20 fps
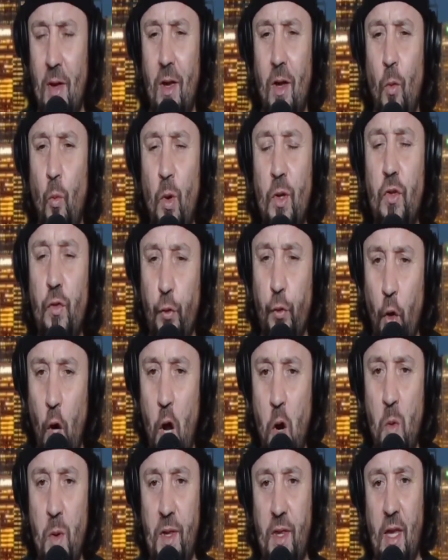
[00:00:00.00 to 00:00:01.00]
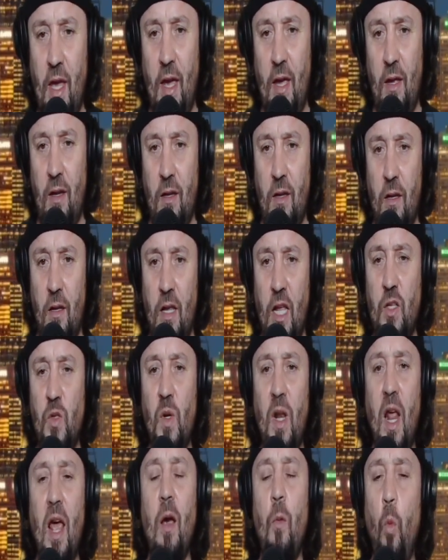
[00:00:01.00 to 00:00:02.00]
what's wrong with that? That's what
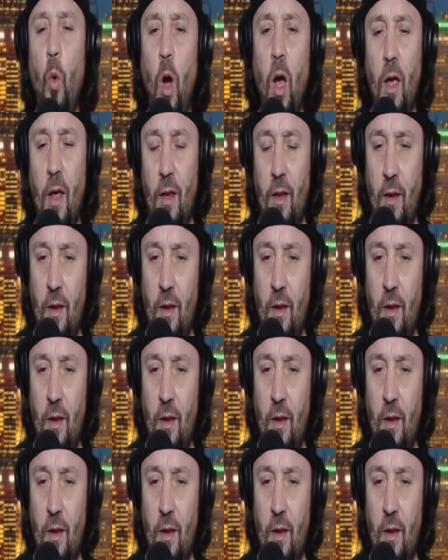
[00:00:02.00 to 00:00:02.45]
I want.